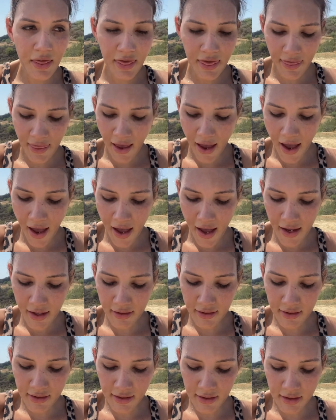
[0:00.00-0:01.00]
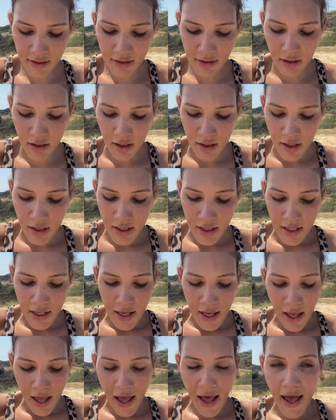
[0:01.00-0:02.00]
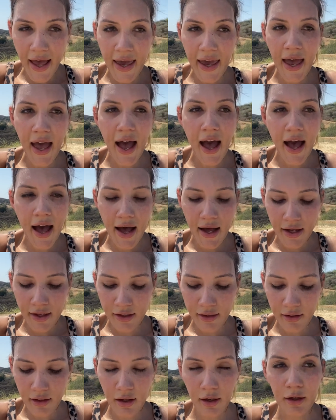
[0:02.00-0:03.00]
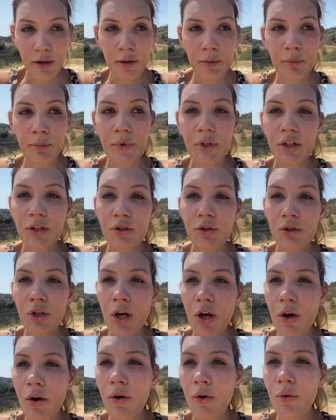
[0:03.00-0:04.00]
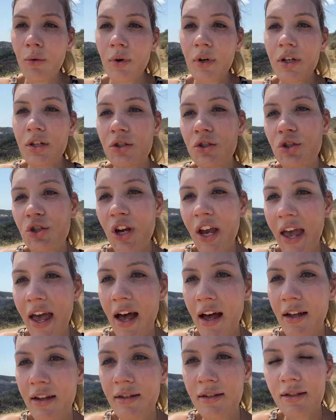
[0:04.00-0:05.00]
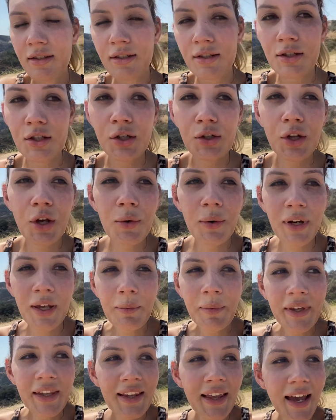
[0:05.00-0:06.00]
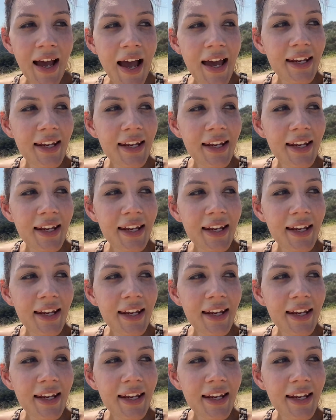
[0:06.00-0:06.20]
that I had no chance. You know what I mean? Like